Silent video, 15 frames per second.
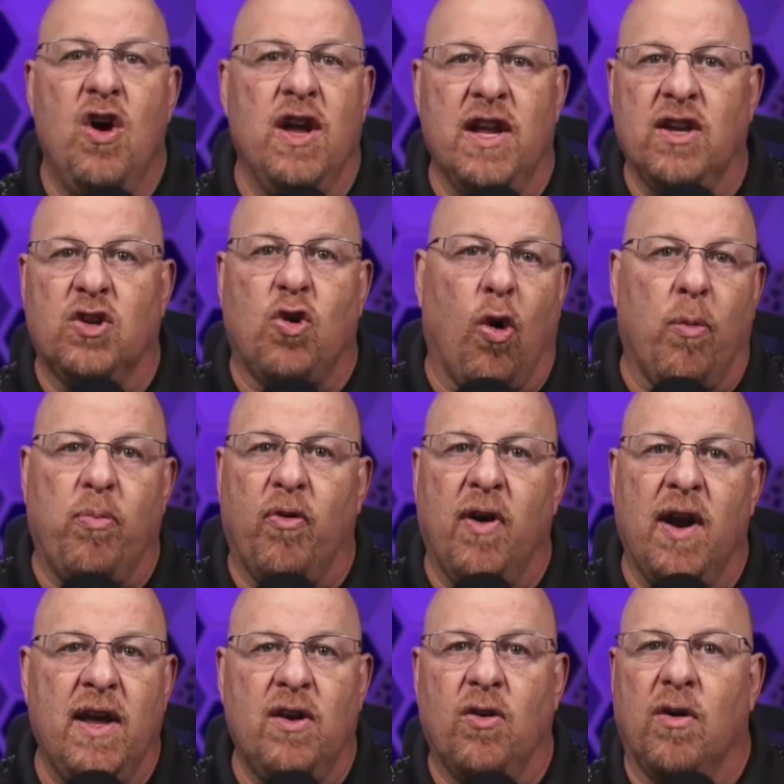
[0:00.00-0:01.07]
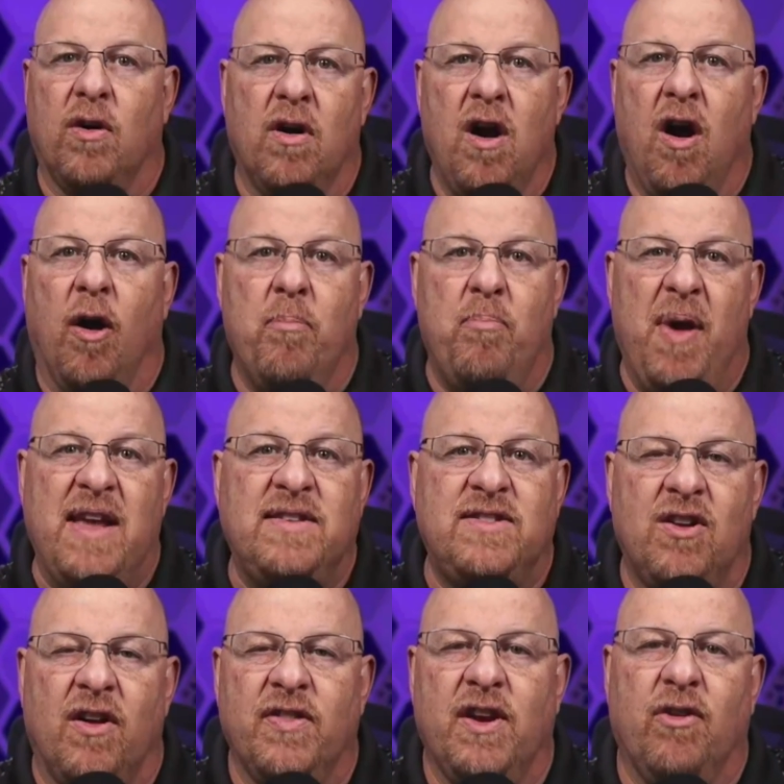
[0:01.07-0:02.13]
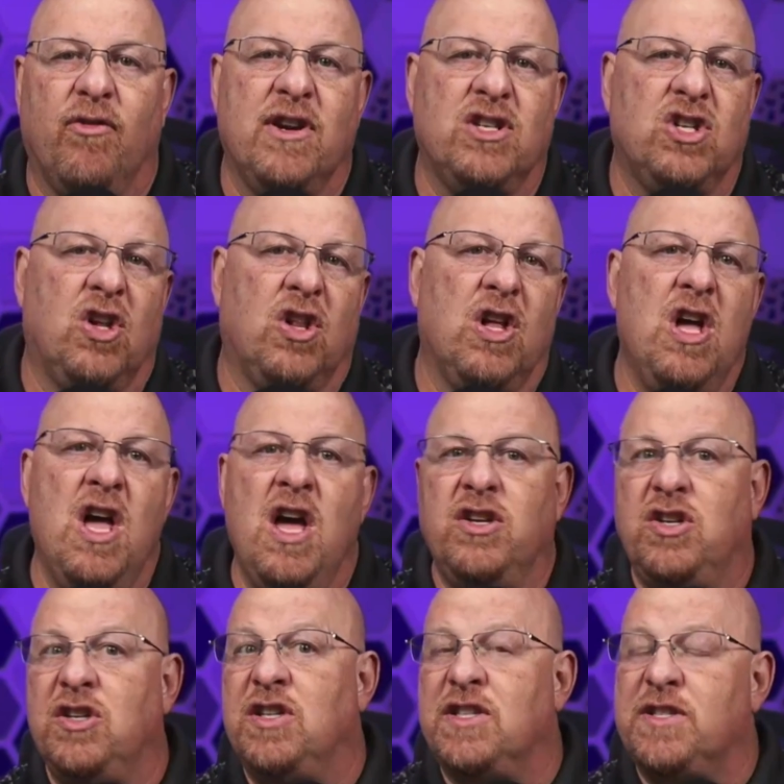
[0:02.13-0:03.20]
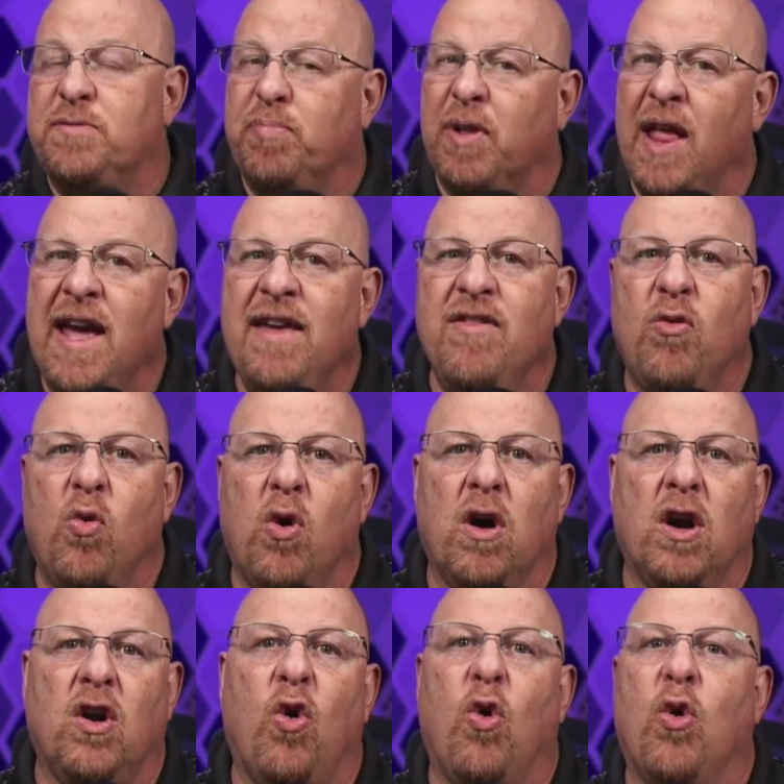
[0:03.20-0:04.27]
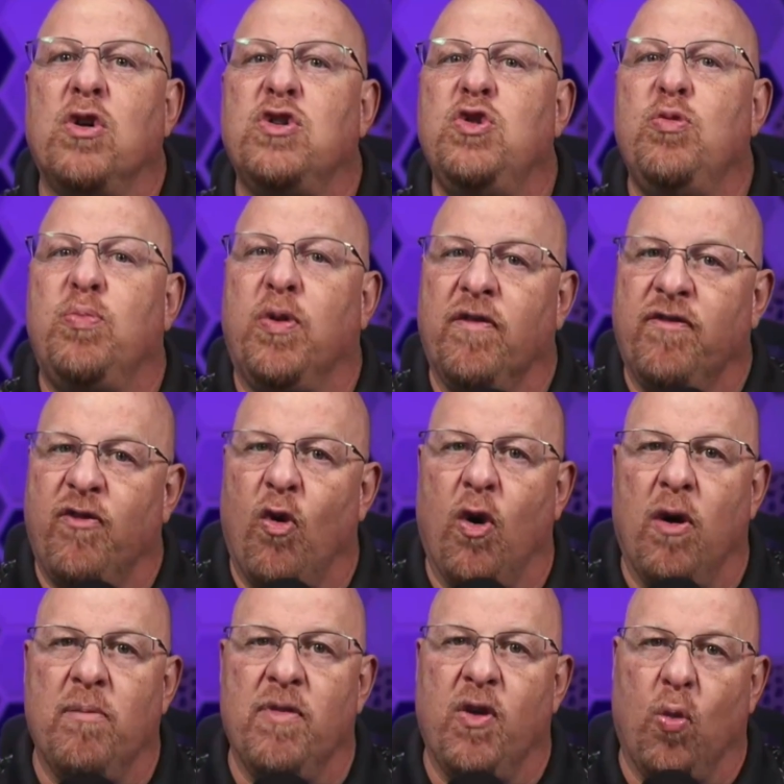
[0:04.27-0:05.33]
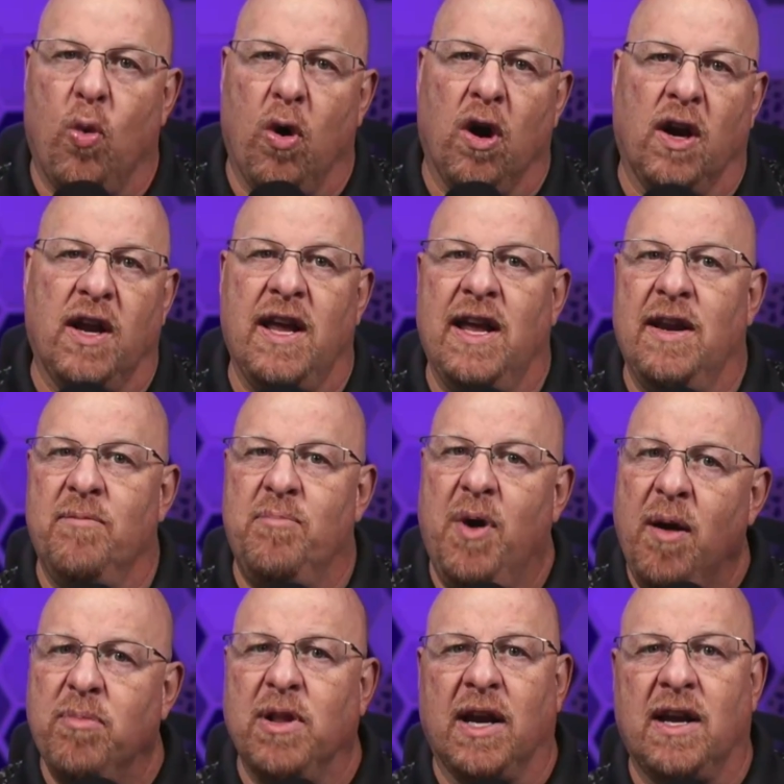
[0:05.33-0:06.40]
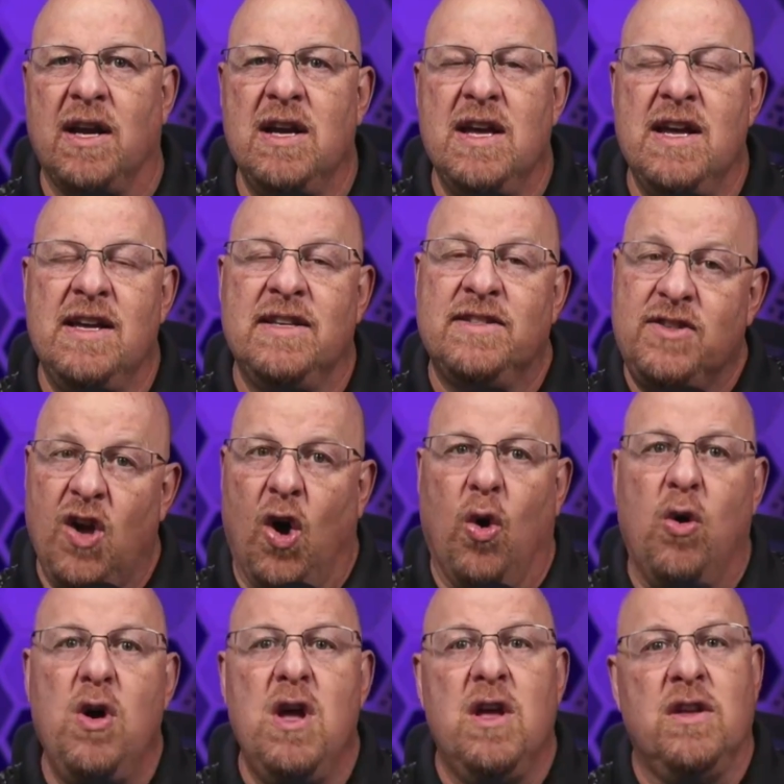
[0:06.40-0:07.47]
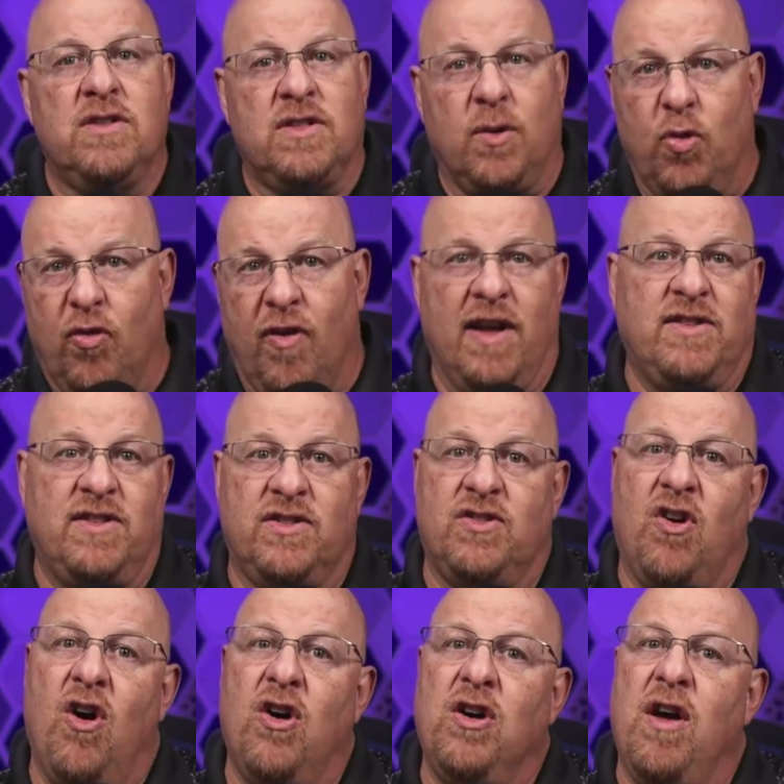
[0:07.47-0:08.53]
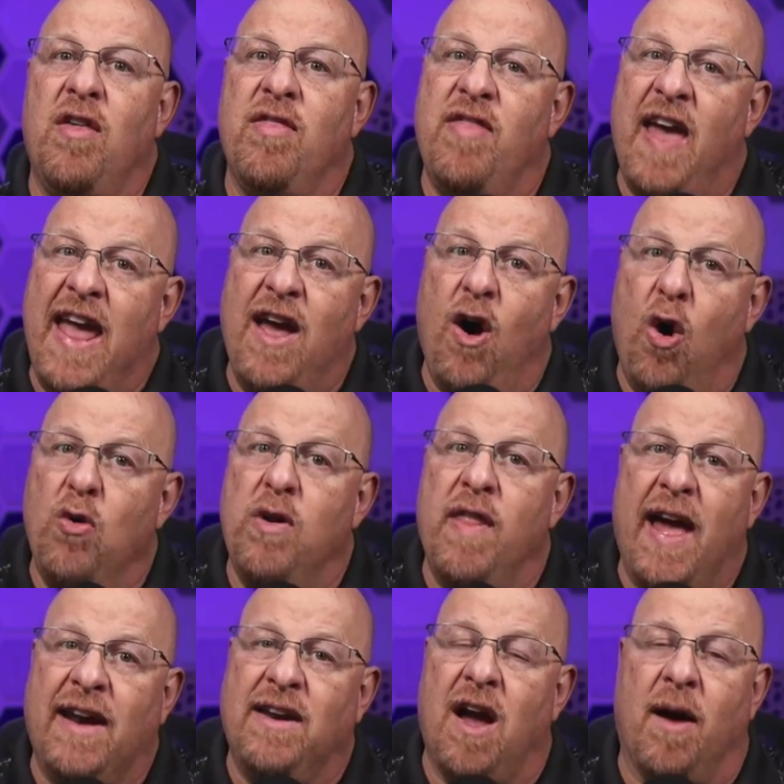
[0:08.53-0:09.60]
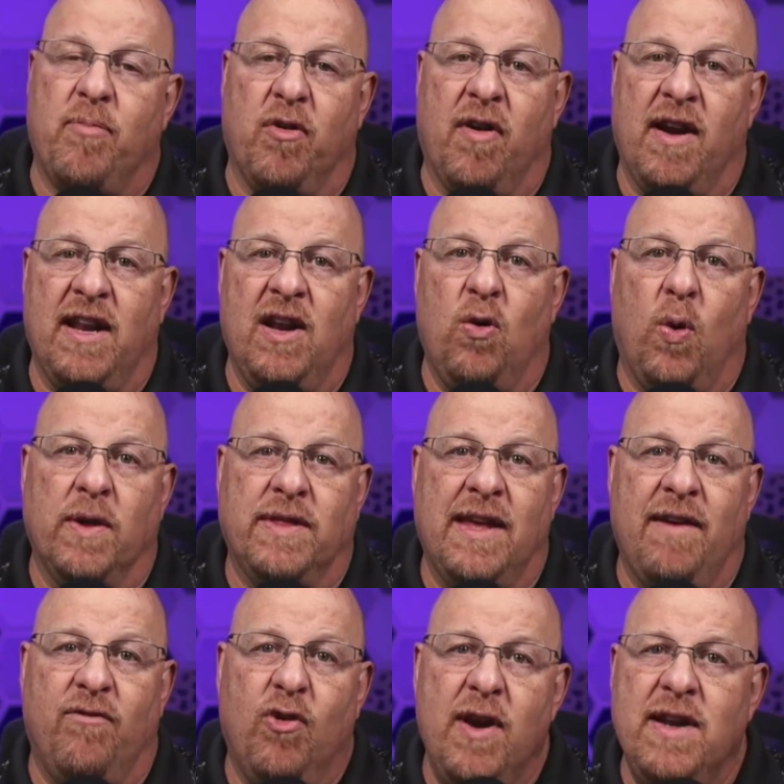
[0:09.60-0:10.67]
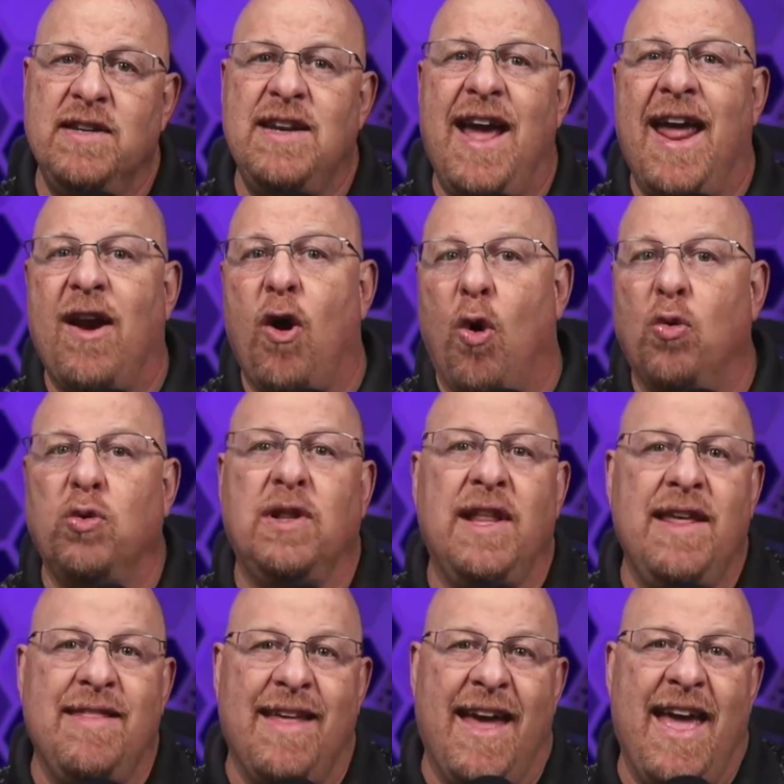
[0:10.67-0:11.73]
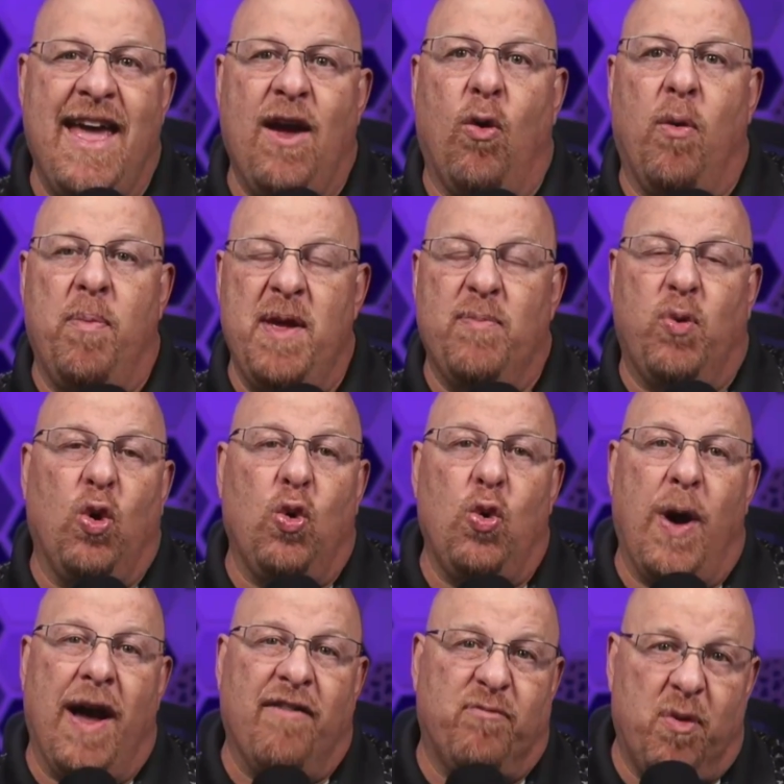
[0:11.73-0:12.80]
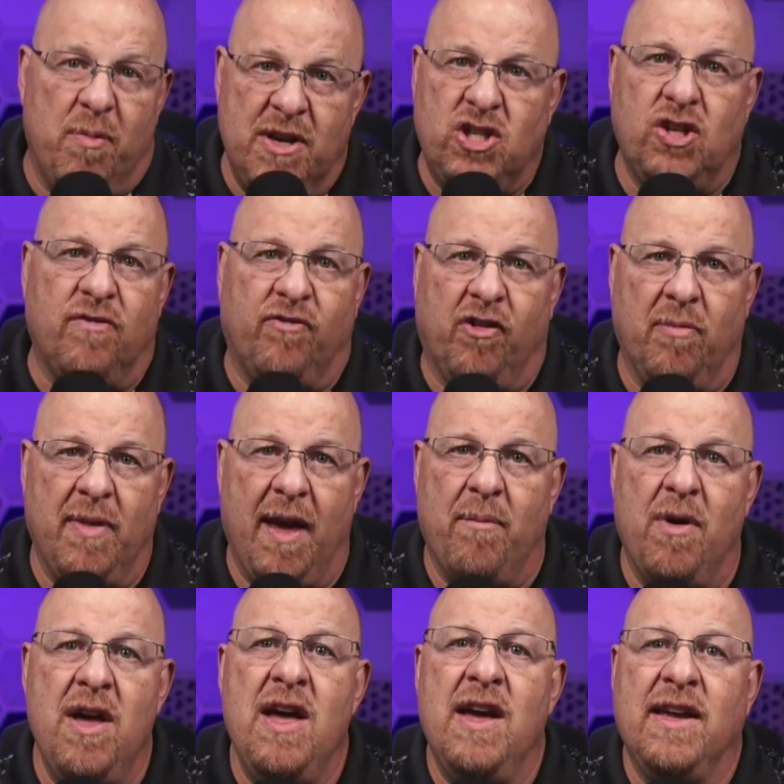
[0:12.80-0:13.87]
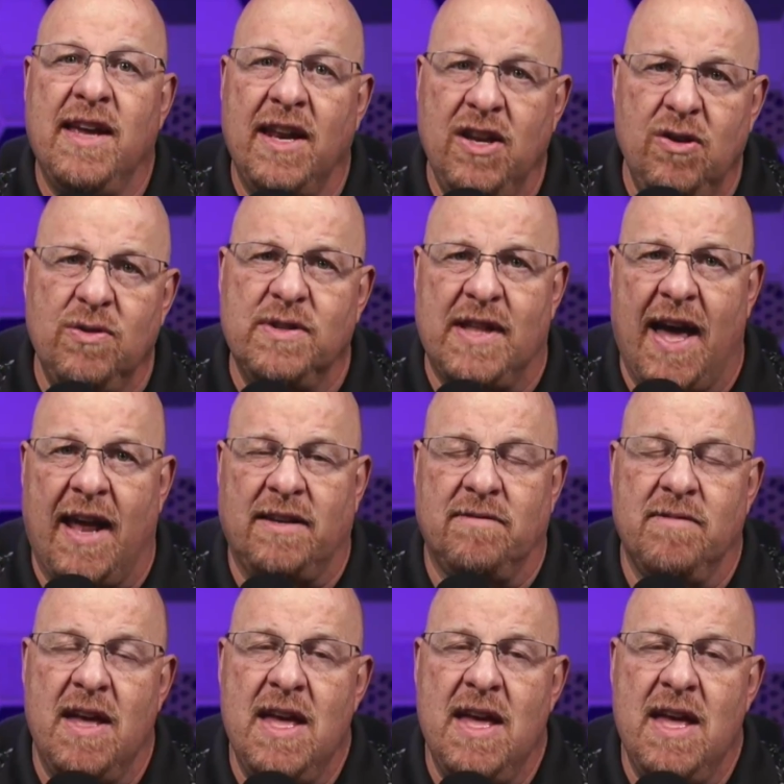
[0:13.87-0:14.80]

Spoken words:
incorporate or are based on the original, to display the work or to perform the work in public. So someone writes a song, they own that copyright in what they've written, and only they or people who have permission from them can use that.